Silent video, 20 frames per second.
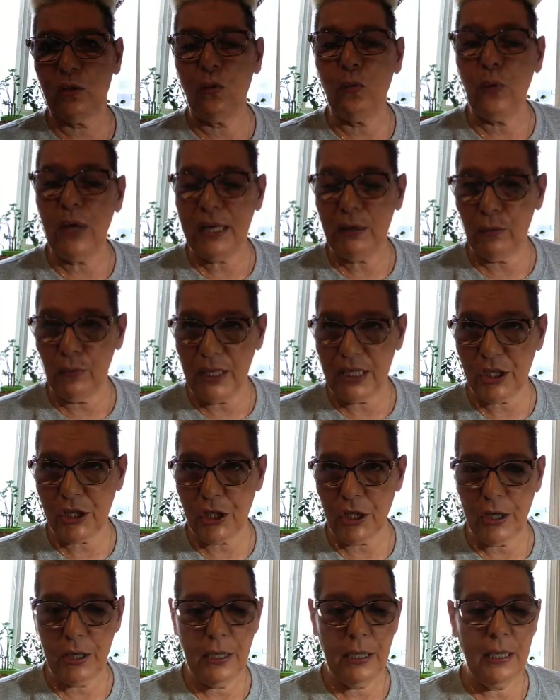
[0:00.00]
way
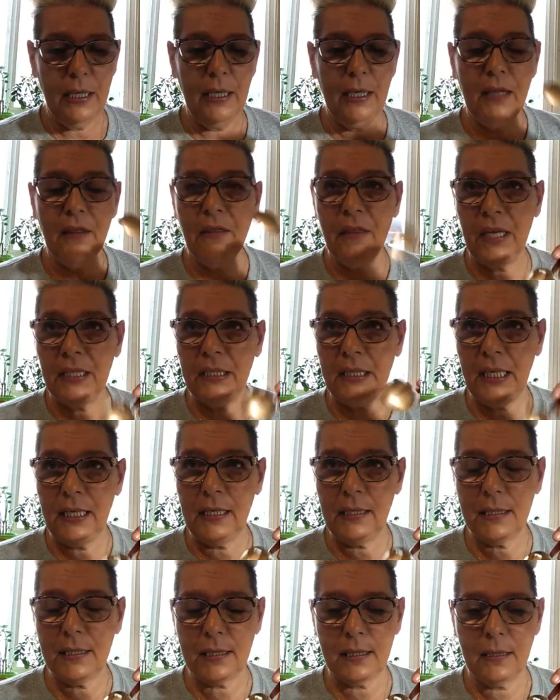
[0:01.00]
richer than
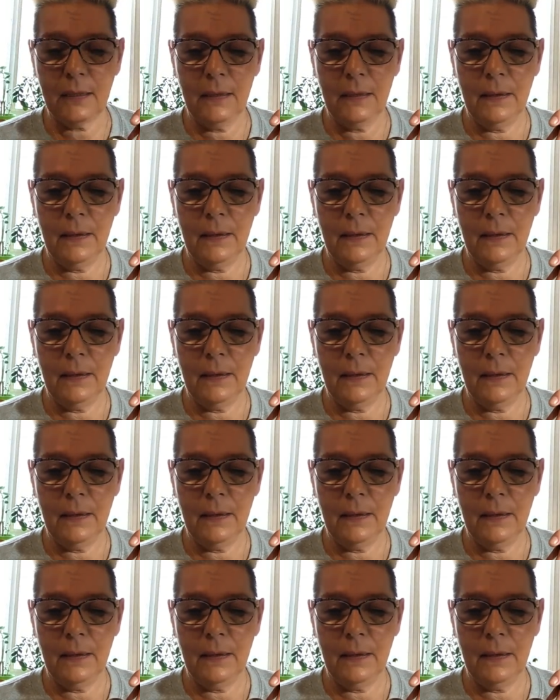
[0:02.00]
this.